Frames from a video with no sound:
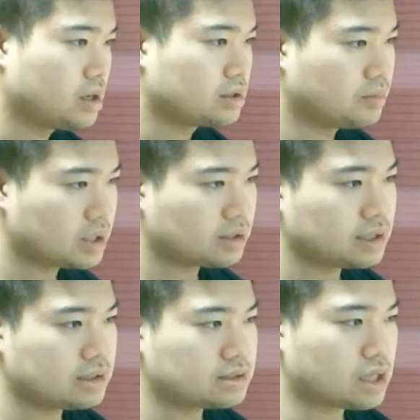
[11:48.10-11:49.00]
the Middle
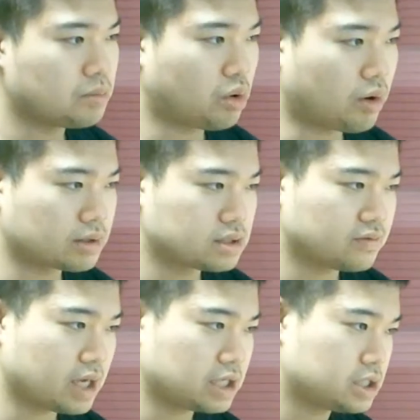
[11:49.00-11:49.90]
East, and parts
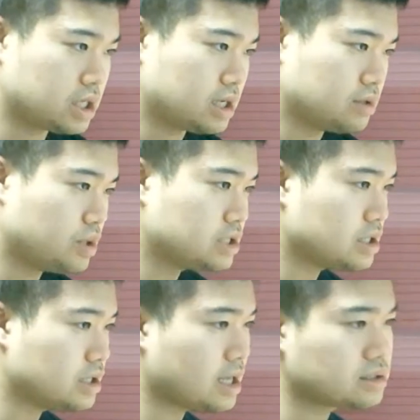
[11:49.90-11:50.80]
of Asia. In
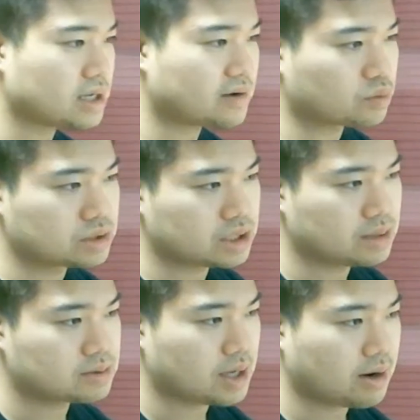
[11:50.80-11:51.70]
recent days, several
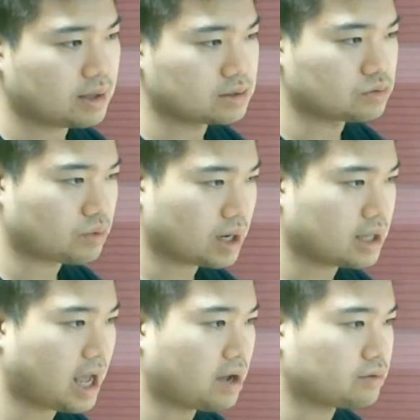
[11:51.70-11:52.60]
ships carrying grain
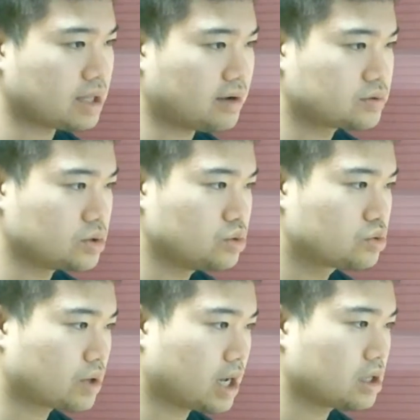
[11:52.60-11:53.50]
have left
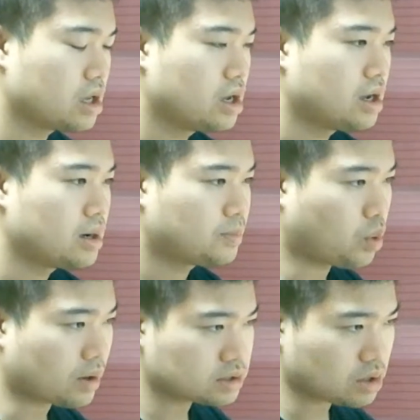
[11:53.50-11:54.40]
Ukraine
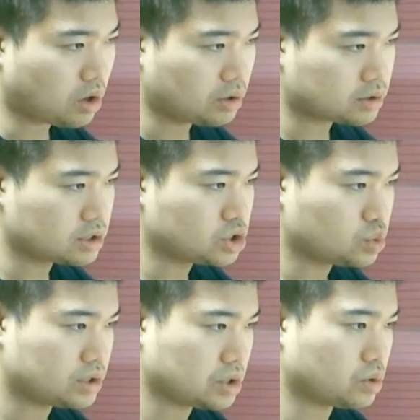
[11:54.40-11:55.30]
ports under the
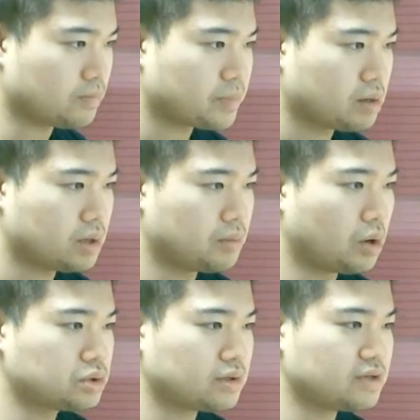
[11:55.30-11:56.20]
New Deal, but
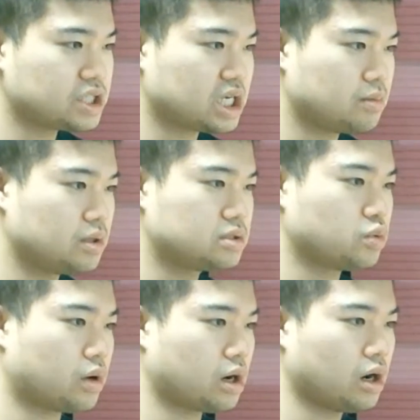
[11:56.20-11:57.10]
most of the
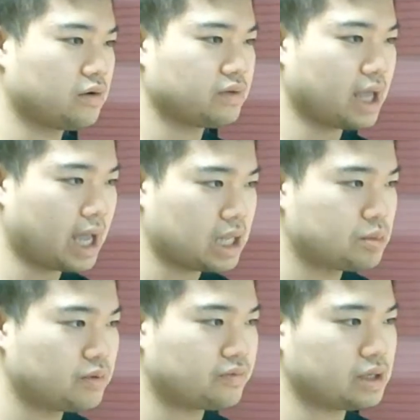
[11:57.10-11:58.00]
shipments were of
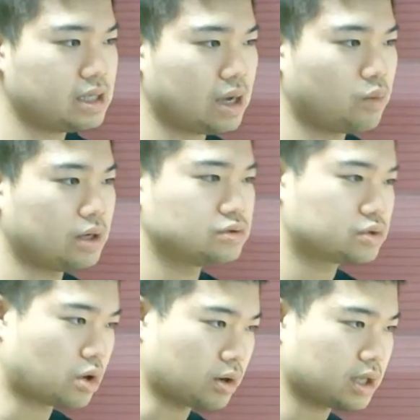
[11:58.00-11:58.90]
animal feed and went to
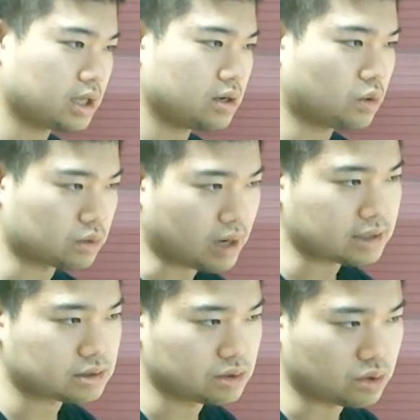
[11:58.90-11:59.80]
Turkey or
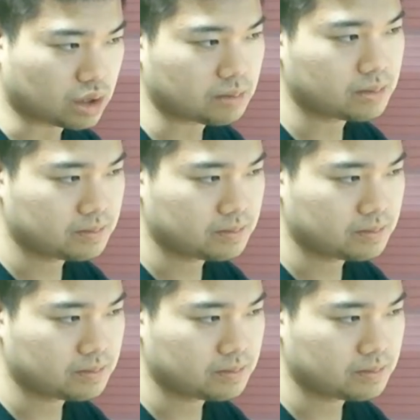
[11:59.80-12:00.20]
Western Europe.